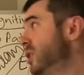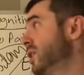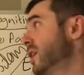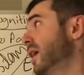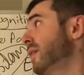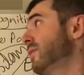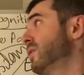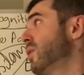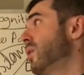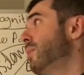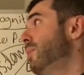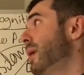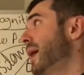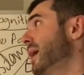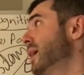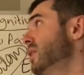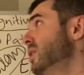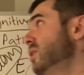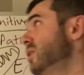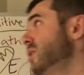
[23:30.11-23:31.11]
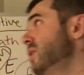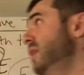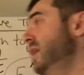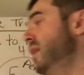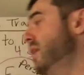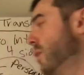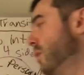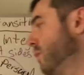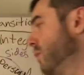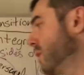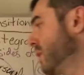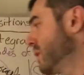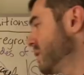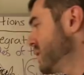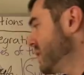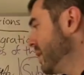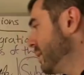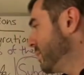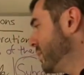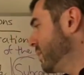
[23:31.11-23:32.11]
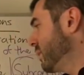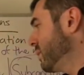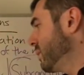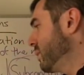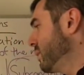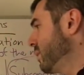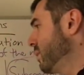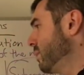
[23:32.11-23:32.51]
You're going to have to go back in your ego, for example.